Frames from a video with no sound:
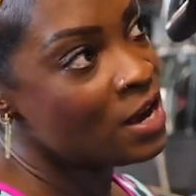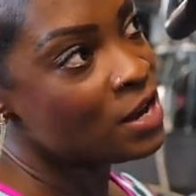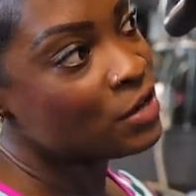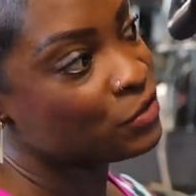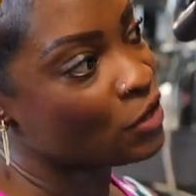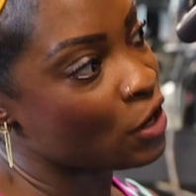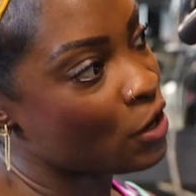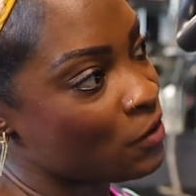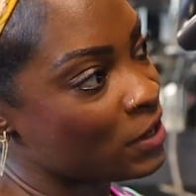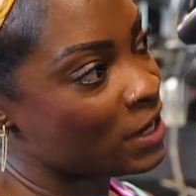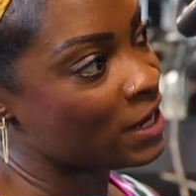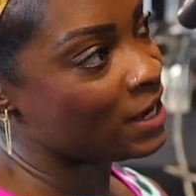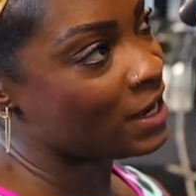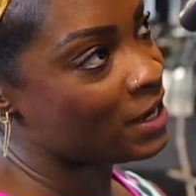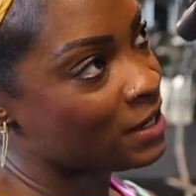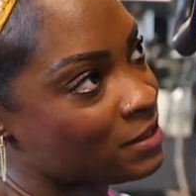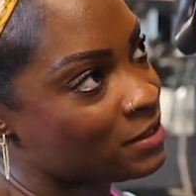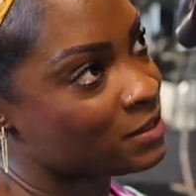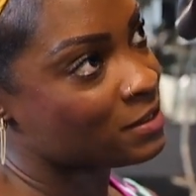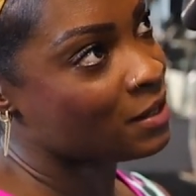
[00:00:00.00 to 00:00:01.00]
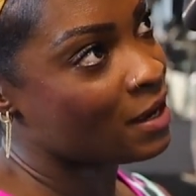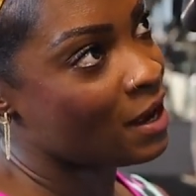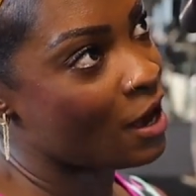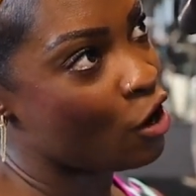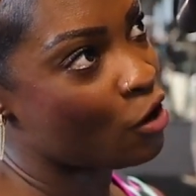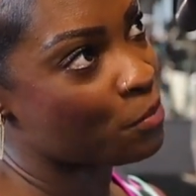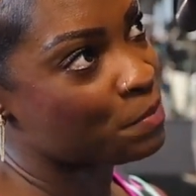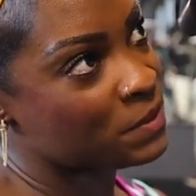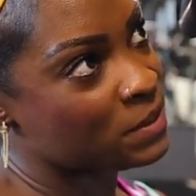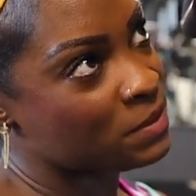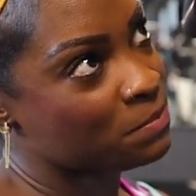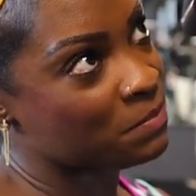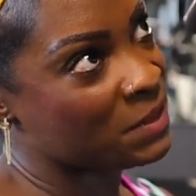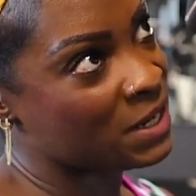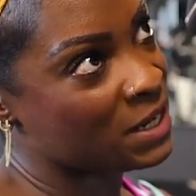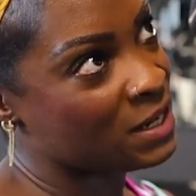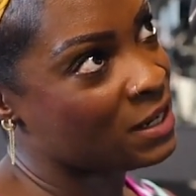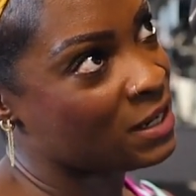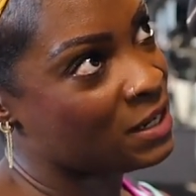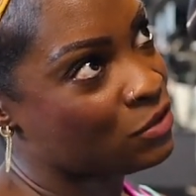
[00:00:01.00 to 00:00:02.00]
So it helps
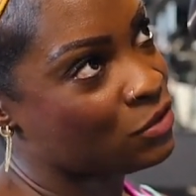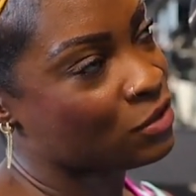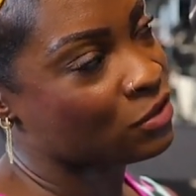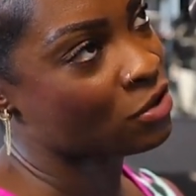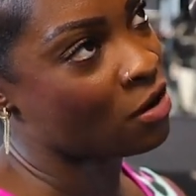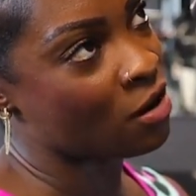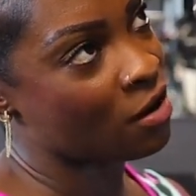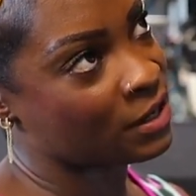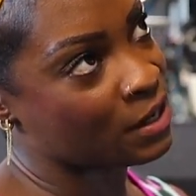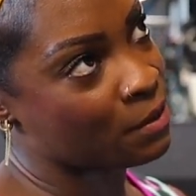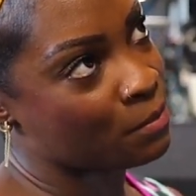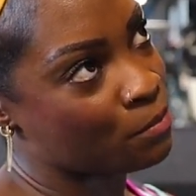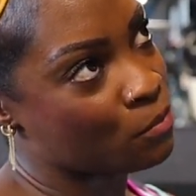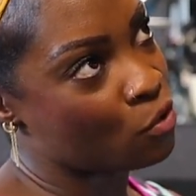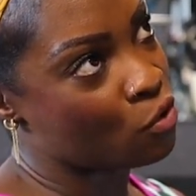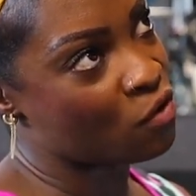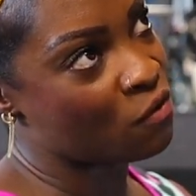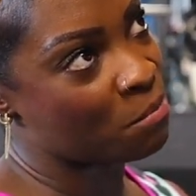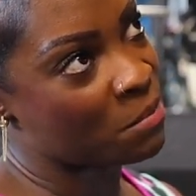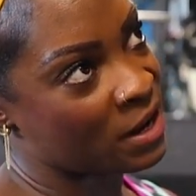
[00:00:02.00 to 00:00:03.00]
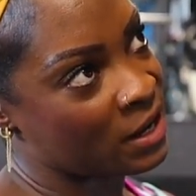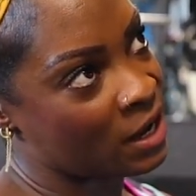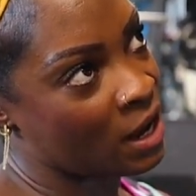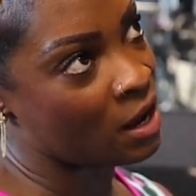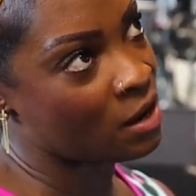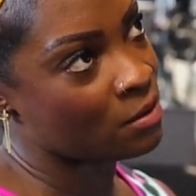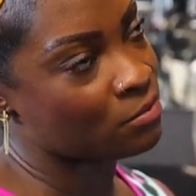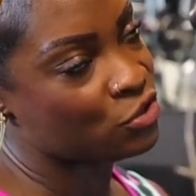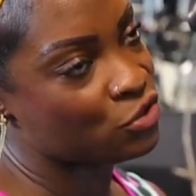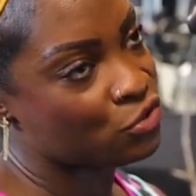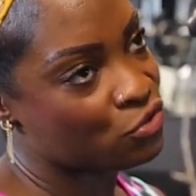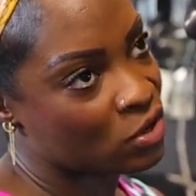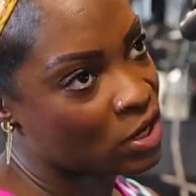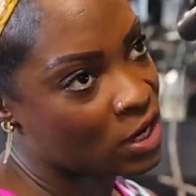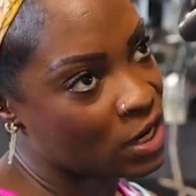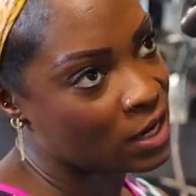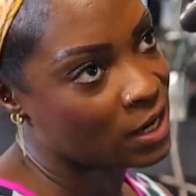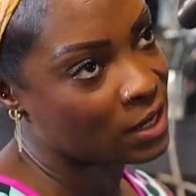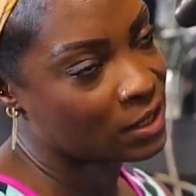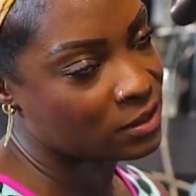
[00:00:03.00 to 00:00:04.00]
me to target more my
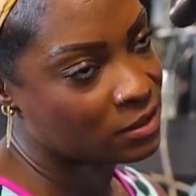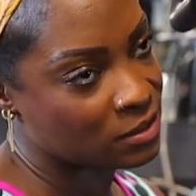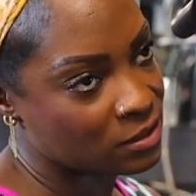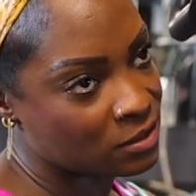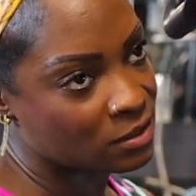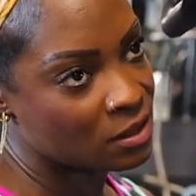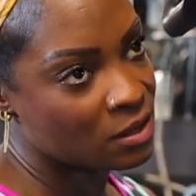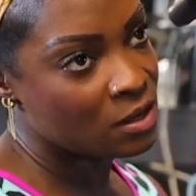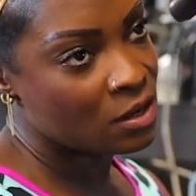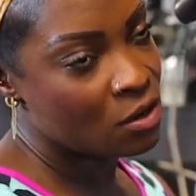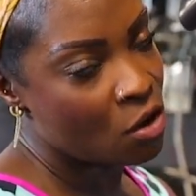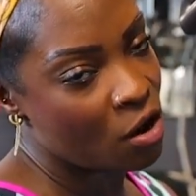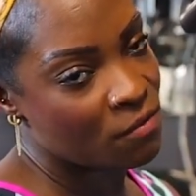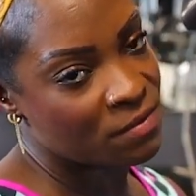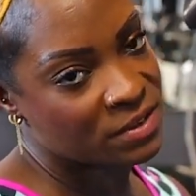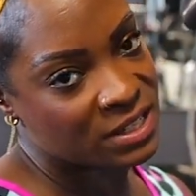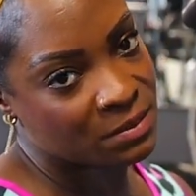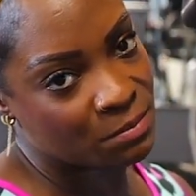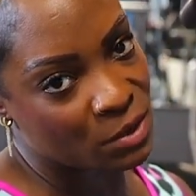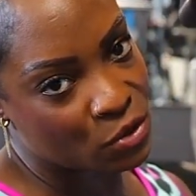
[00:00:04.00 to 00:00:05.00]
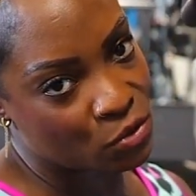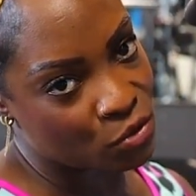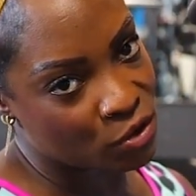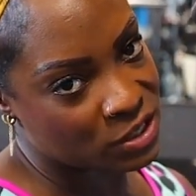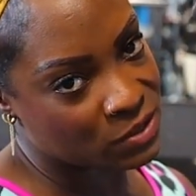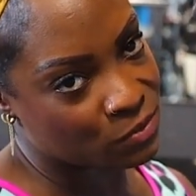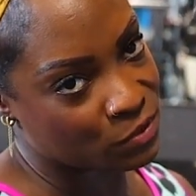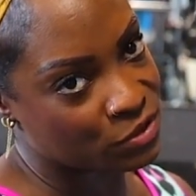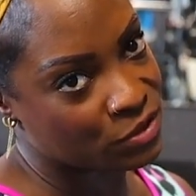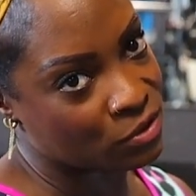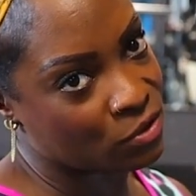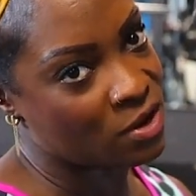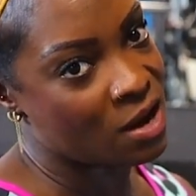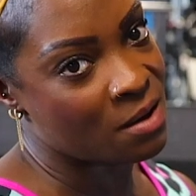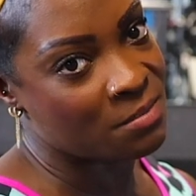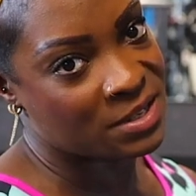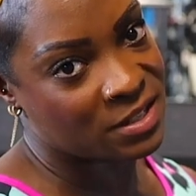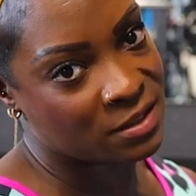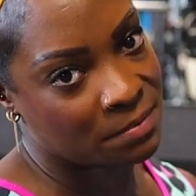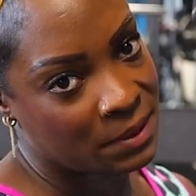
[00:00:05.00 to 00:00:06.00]
hamstrings. Obviously my quads will still
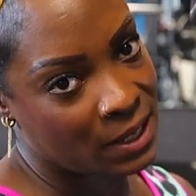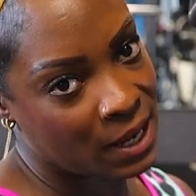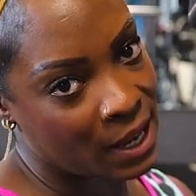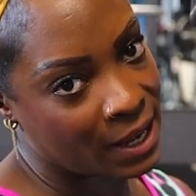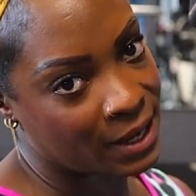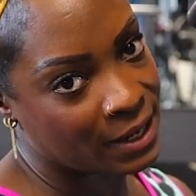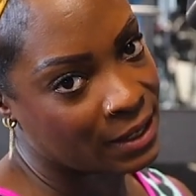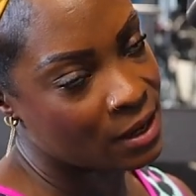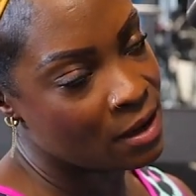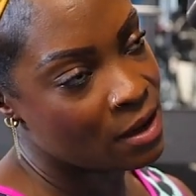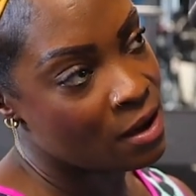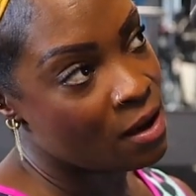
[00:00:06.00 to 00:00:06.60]
come into play,